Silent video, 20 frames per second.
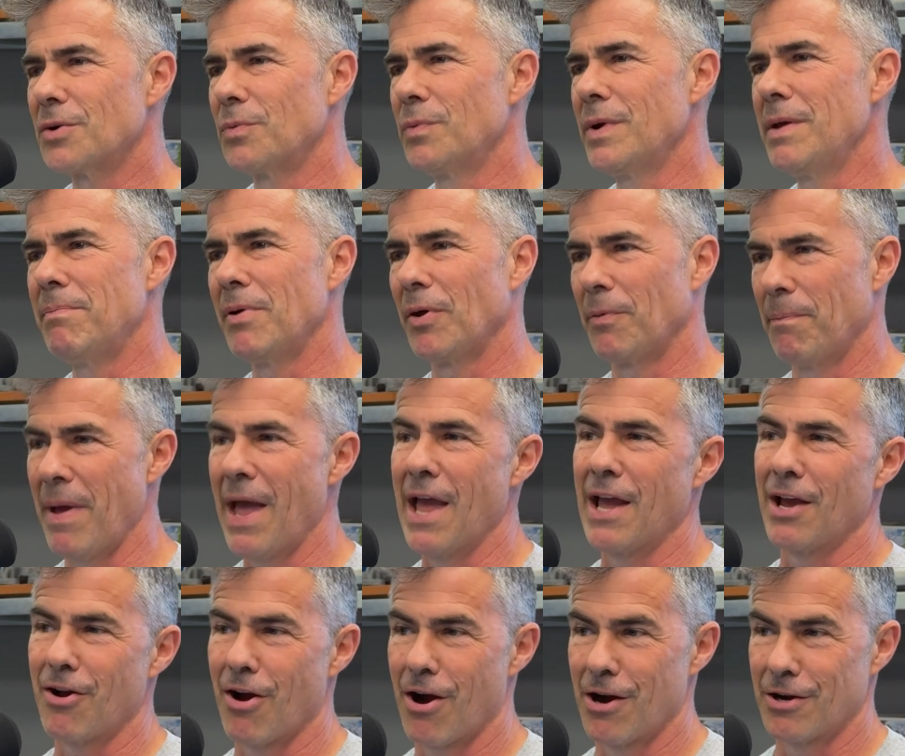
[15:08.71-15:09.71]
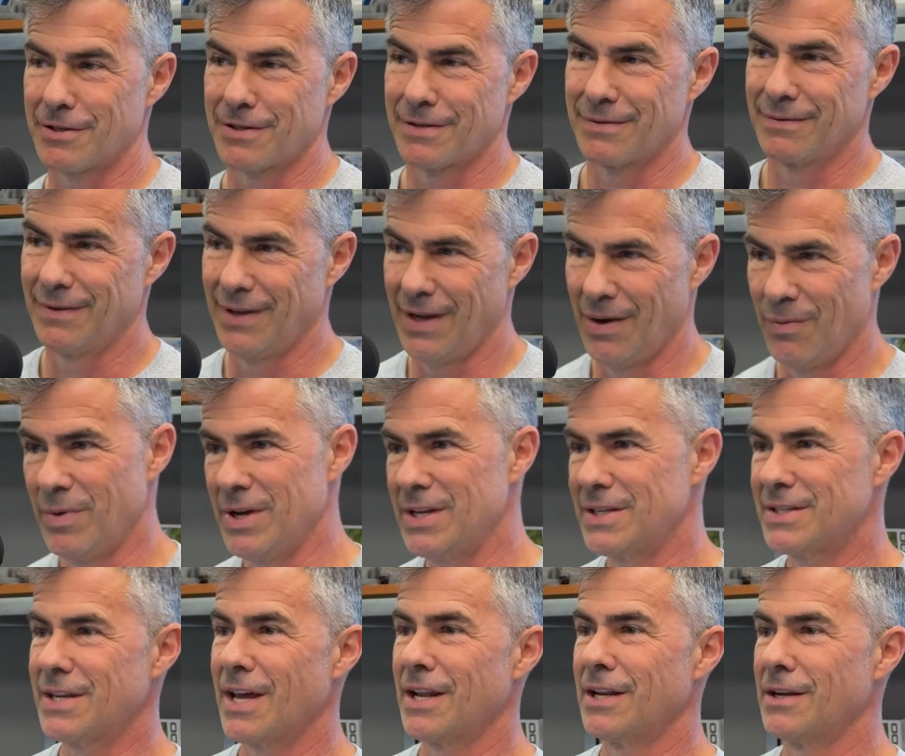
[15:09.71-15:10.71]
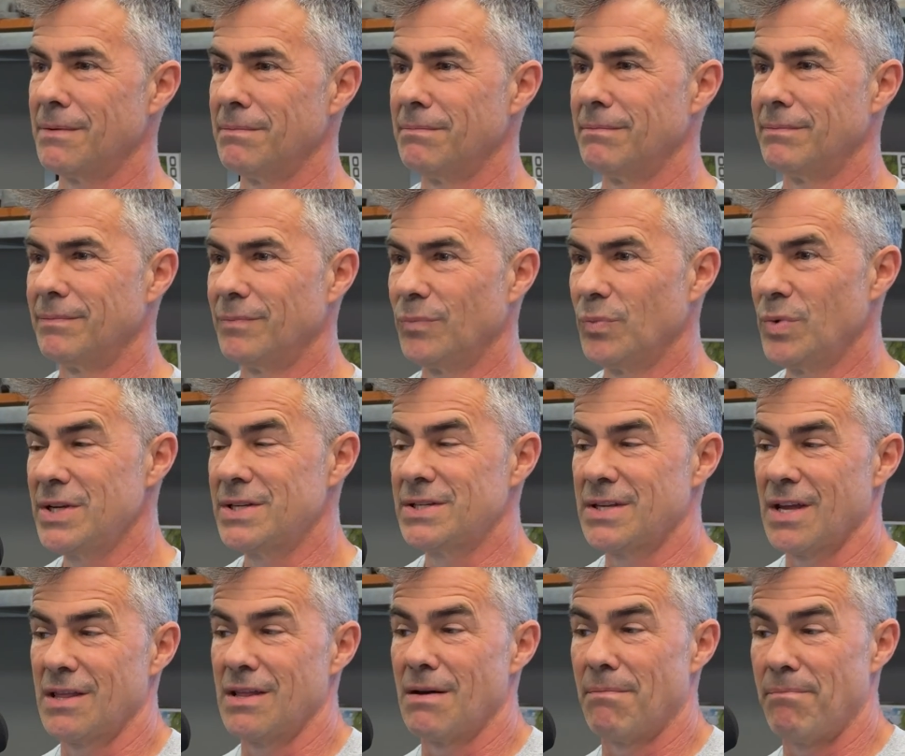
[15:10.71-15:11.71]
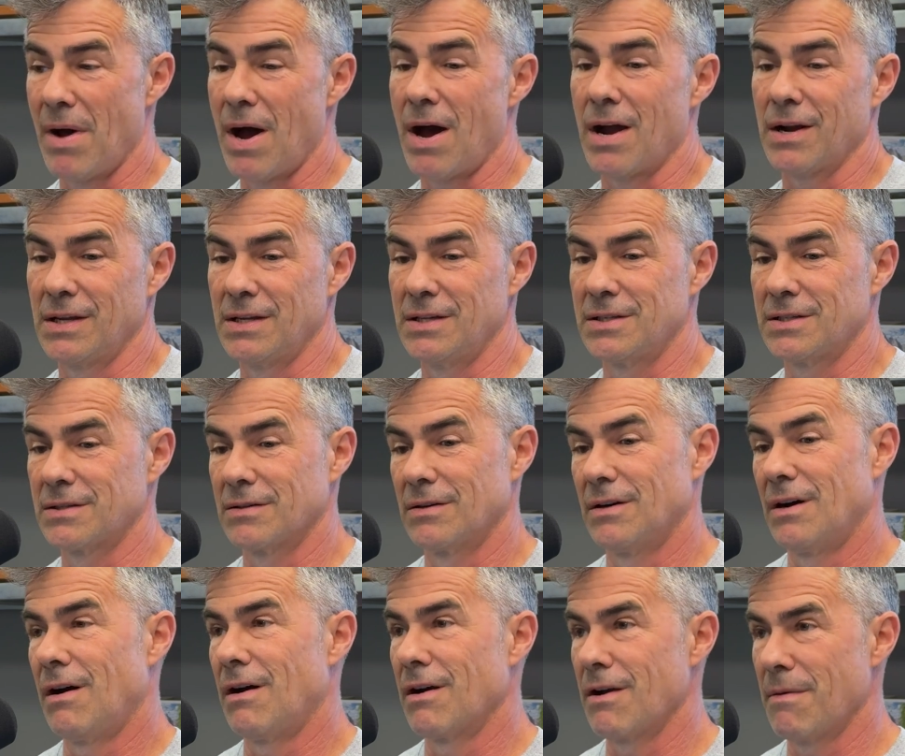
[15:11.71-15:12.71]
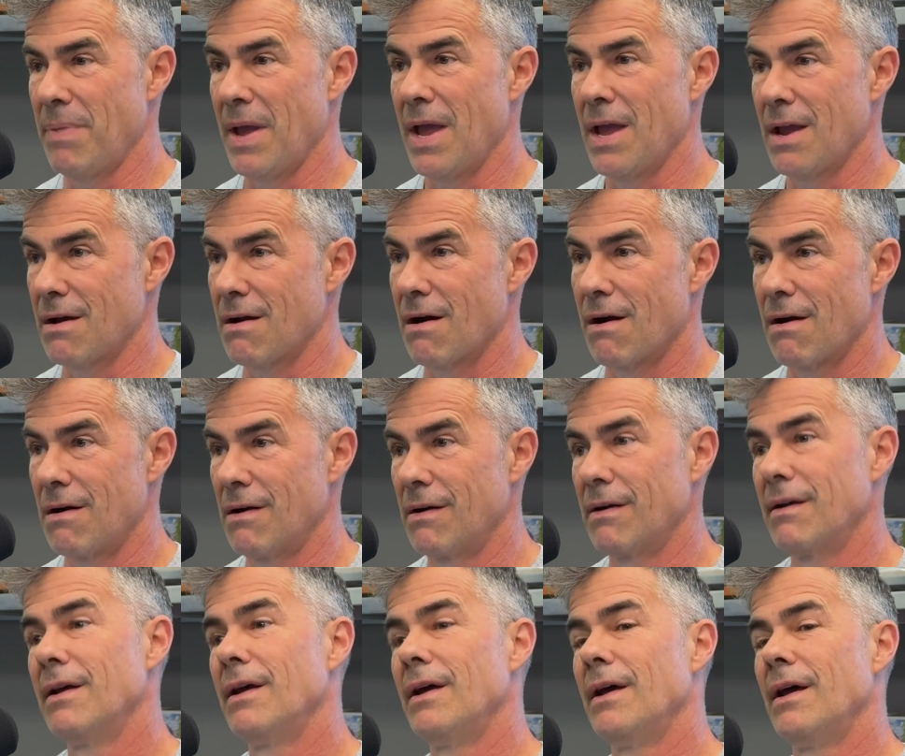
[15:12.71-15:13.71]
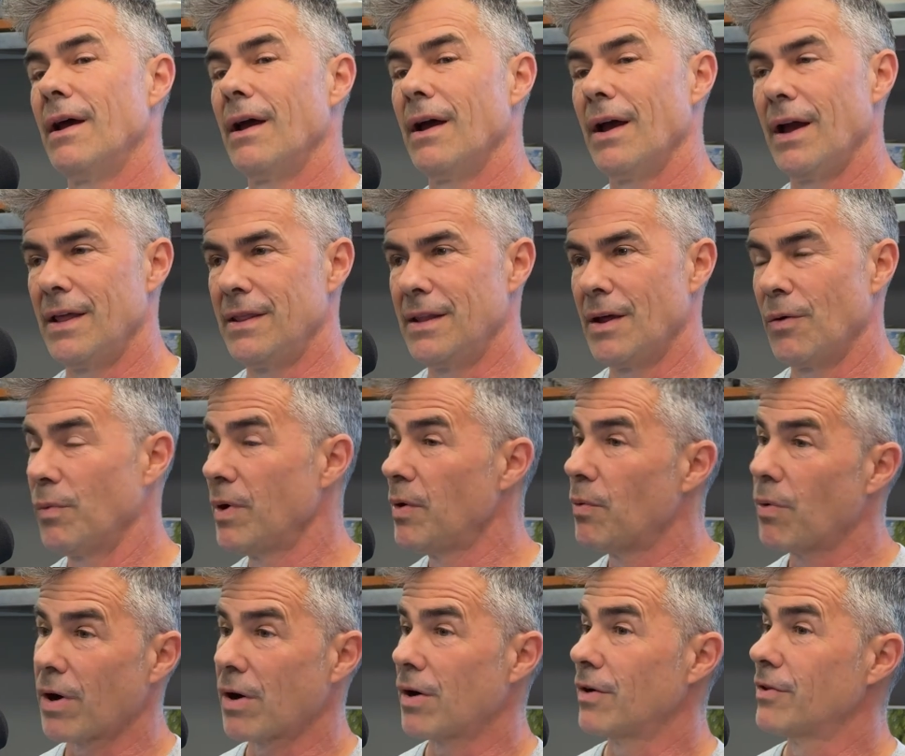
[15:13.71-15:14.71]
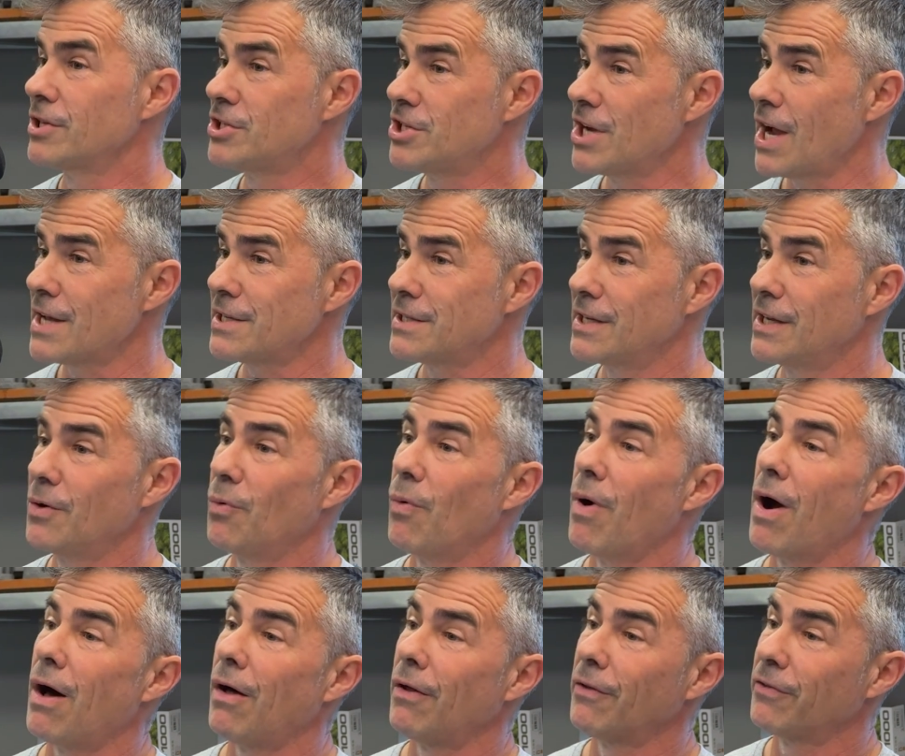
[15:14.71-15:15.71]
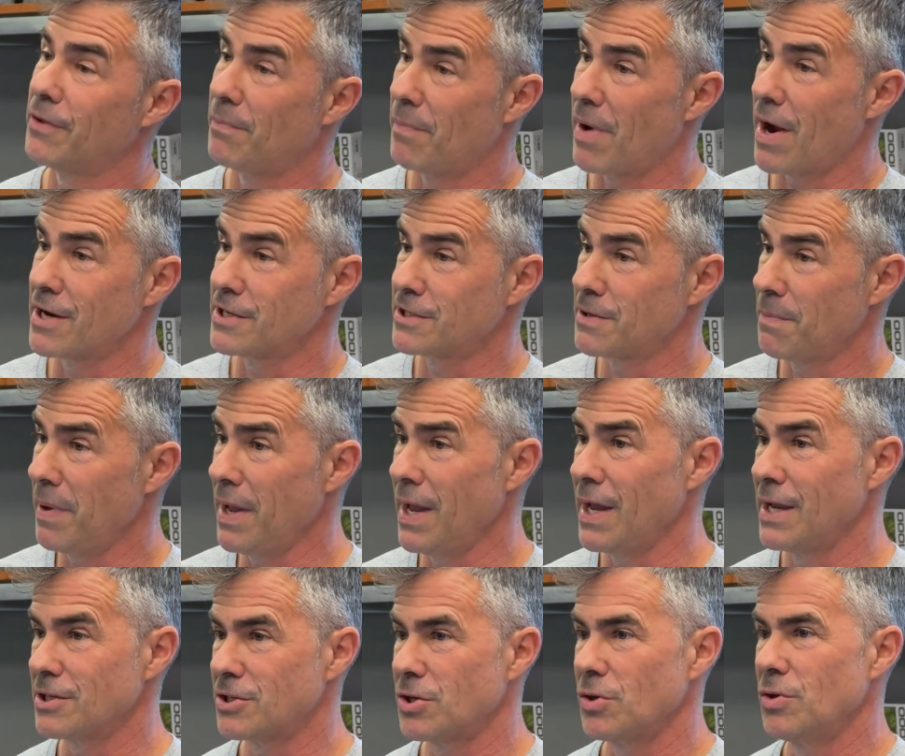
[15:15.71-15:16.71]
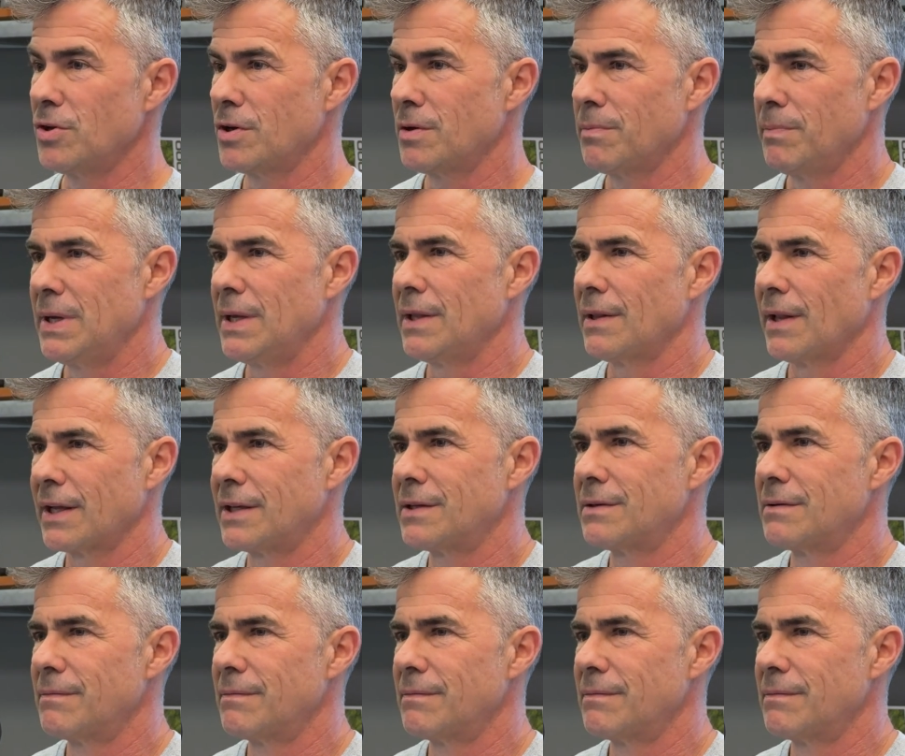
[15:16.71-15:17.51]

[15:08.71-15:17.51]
we build paint carts, and we send the bodies on a paint cart, and then we work on the chassis while the bodies are paint. So you can be like